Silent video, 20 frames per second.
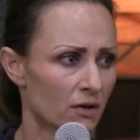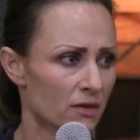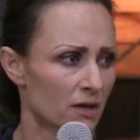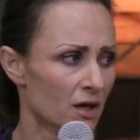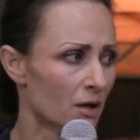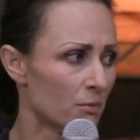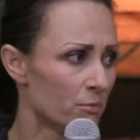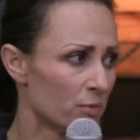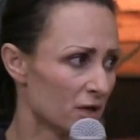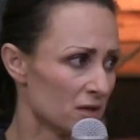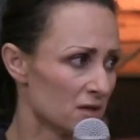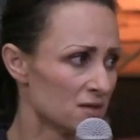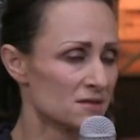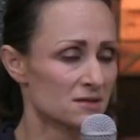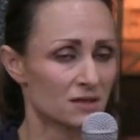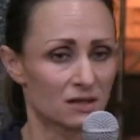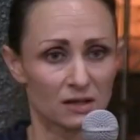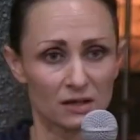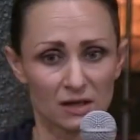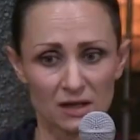are that our brother's
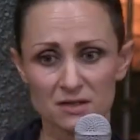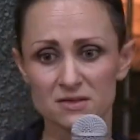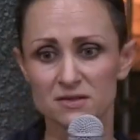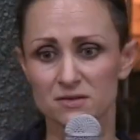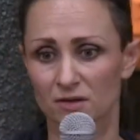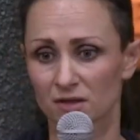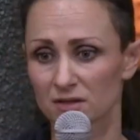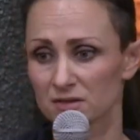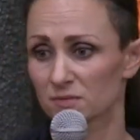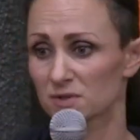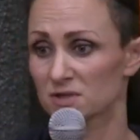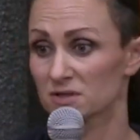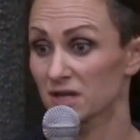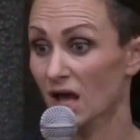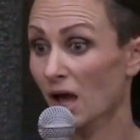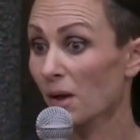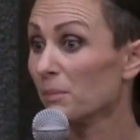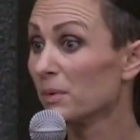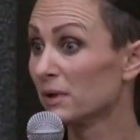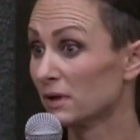sitting next to us. We just
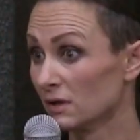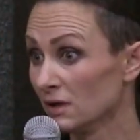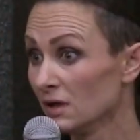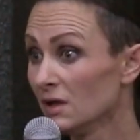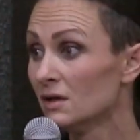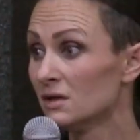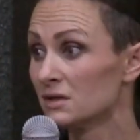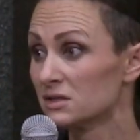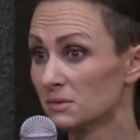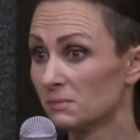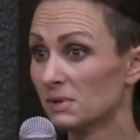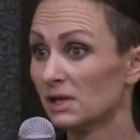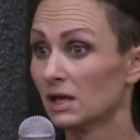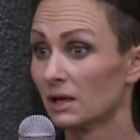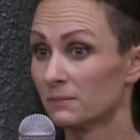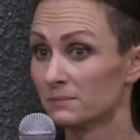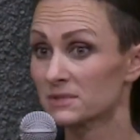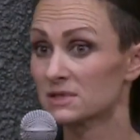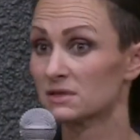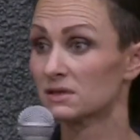happen to be
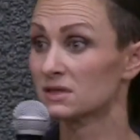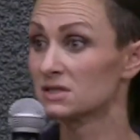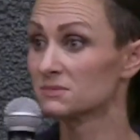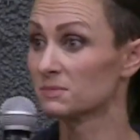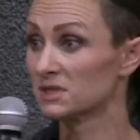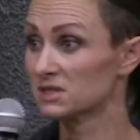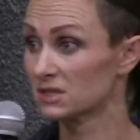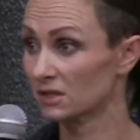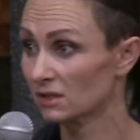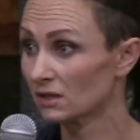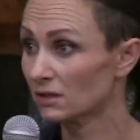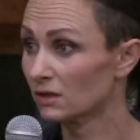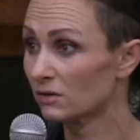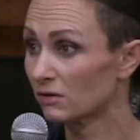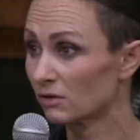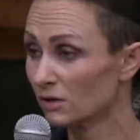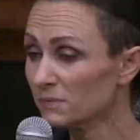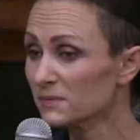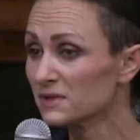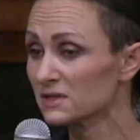lumped in this particular
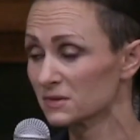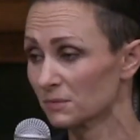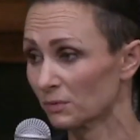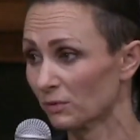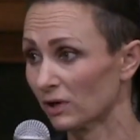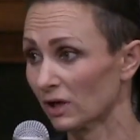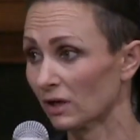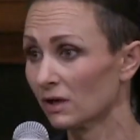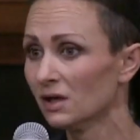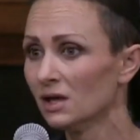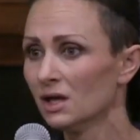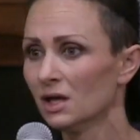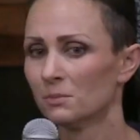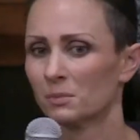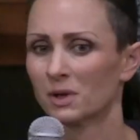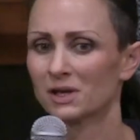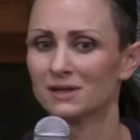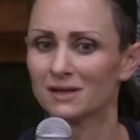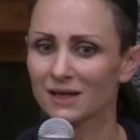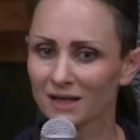group this morning.
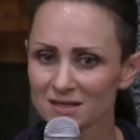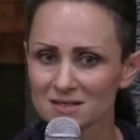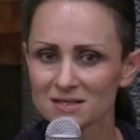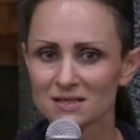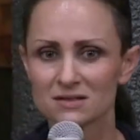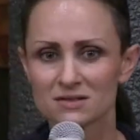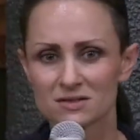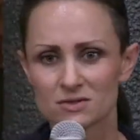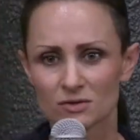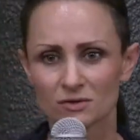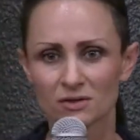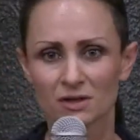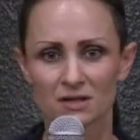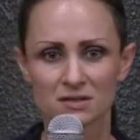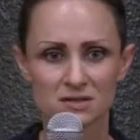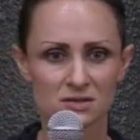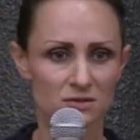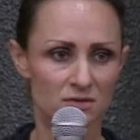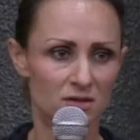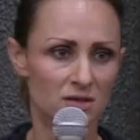But yet he's drawn
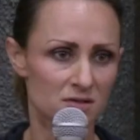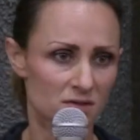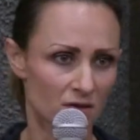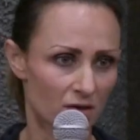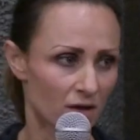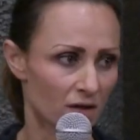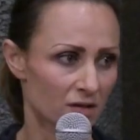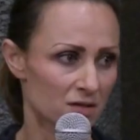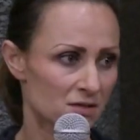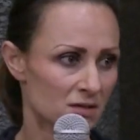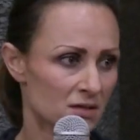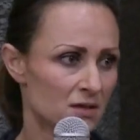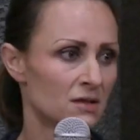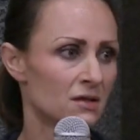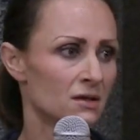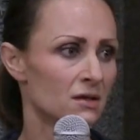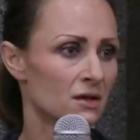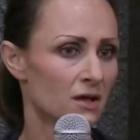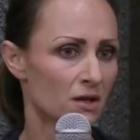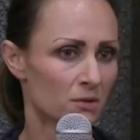us to his heart
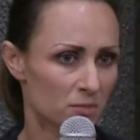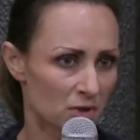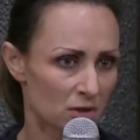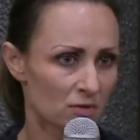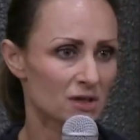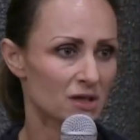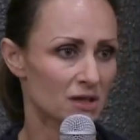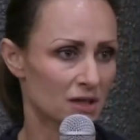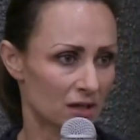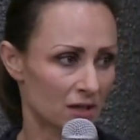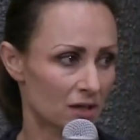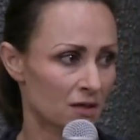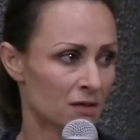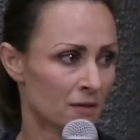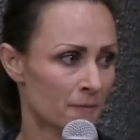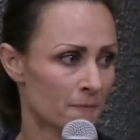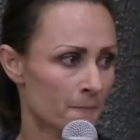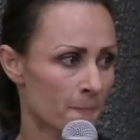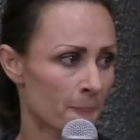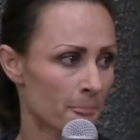communally.
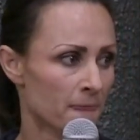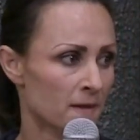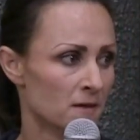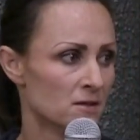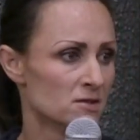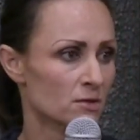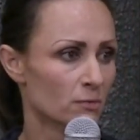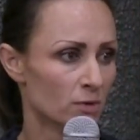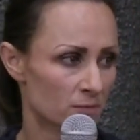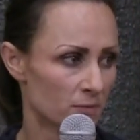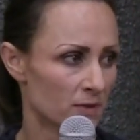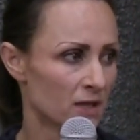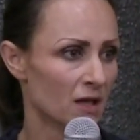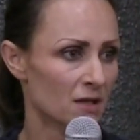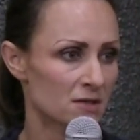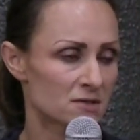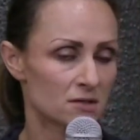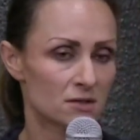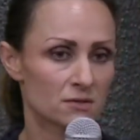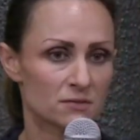So what we
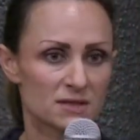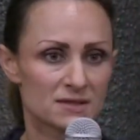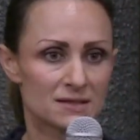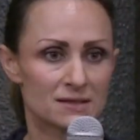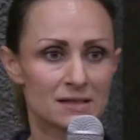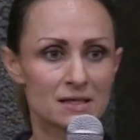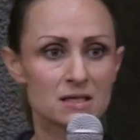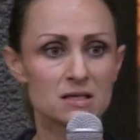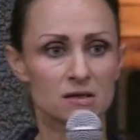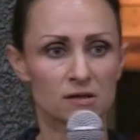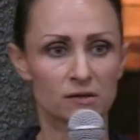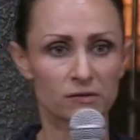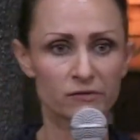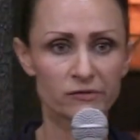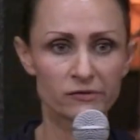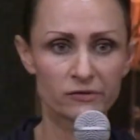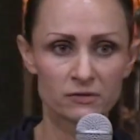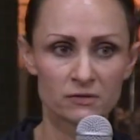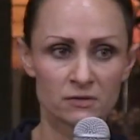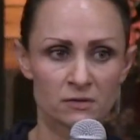get to do is
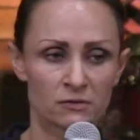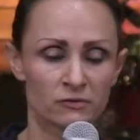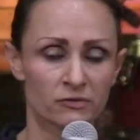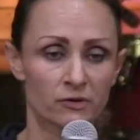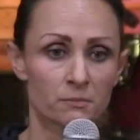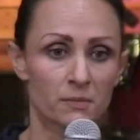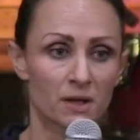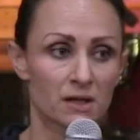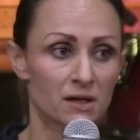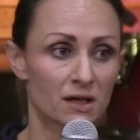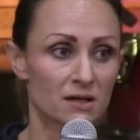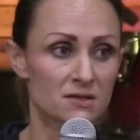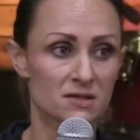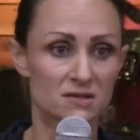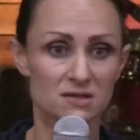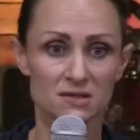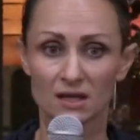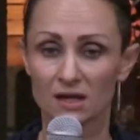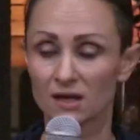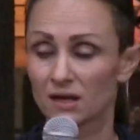leave from Monday
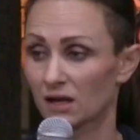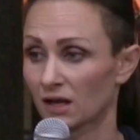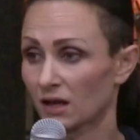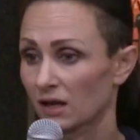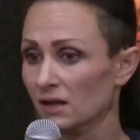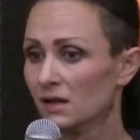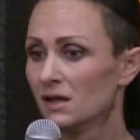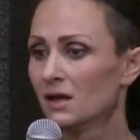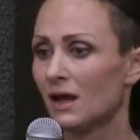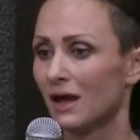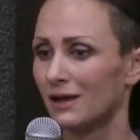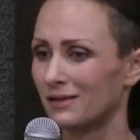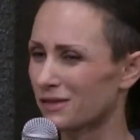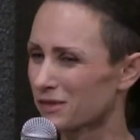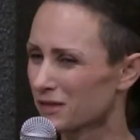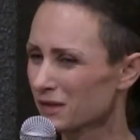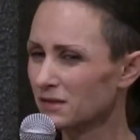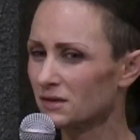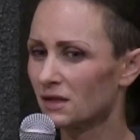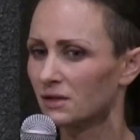to Saturday and
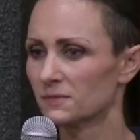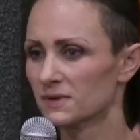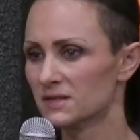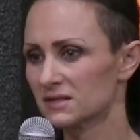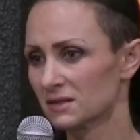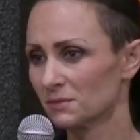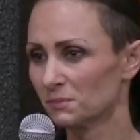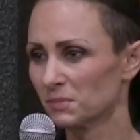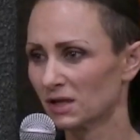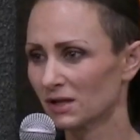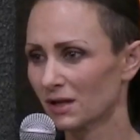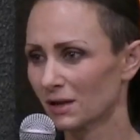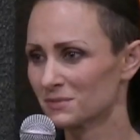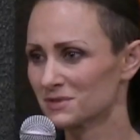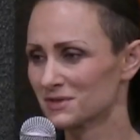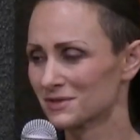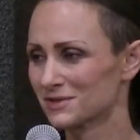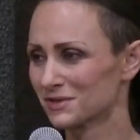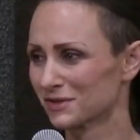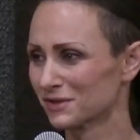think that we simply come
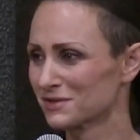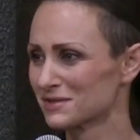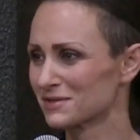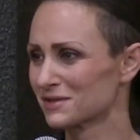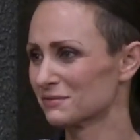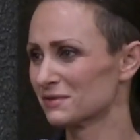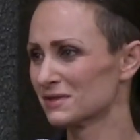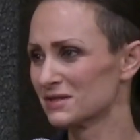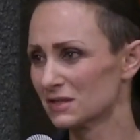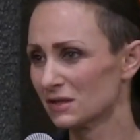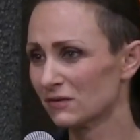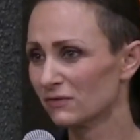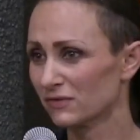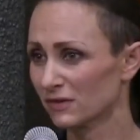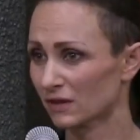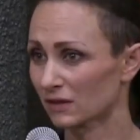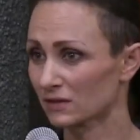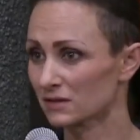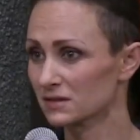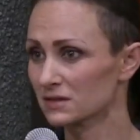to church to receive
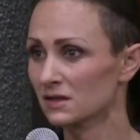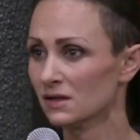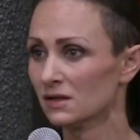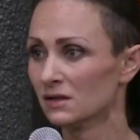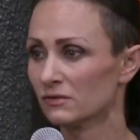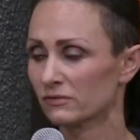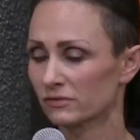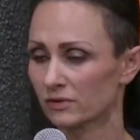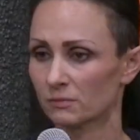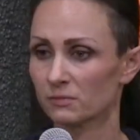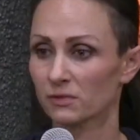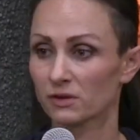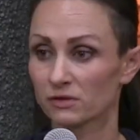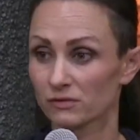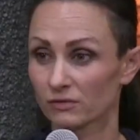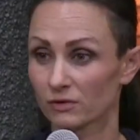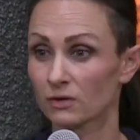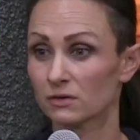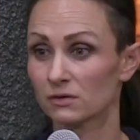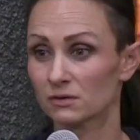things from the
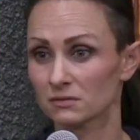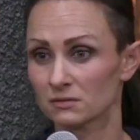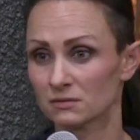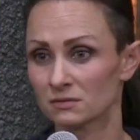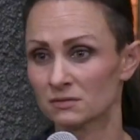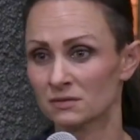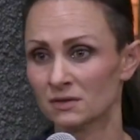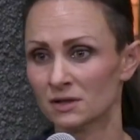throne.